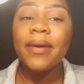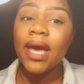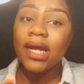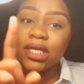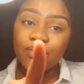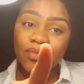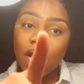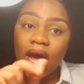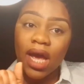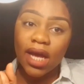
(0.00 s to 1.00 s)
but yeah,
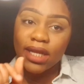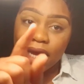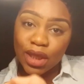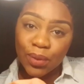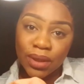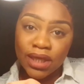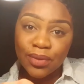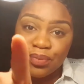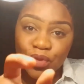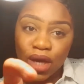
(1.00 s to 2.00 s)
next
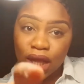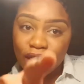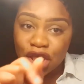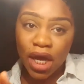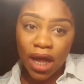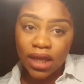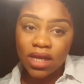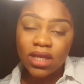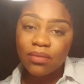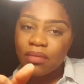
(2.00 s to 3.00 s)
week we got the
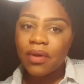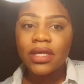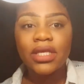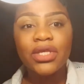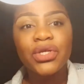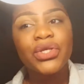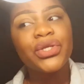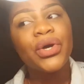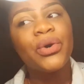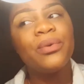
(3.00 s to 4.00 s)
challenge, my sister,
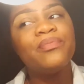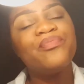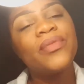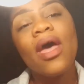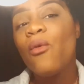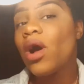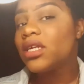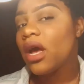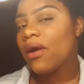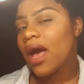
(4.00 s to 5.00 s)
so
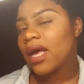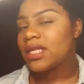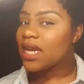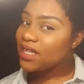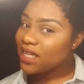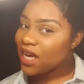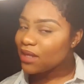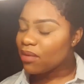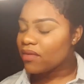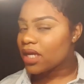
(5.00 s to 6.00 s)
watch out, guys. And I'll see you
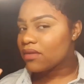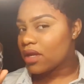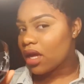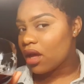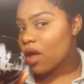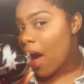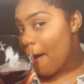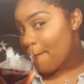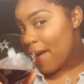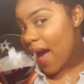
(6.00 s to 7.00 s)
guys in my next video.
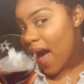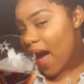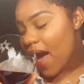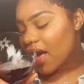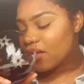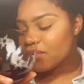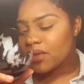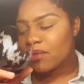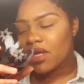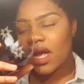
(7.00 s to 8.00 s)
Bye.
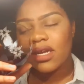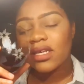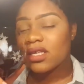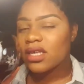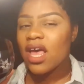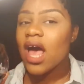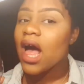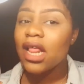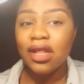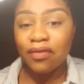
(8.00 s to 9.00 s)

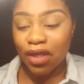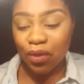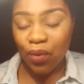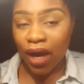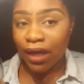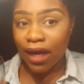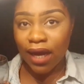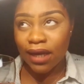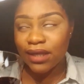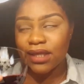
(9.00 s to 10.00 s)
I love this wine,
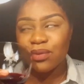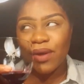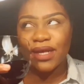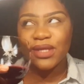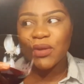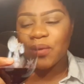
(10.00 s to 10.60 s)
guys. This wine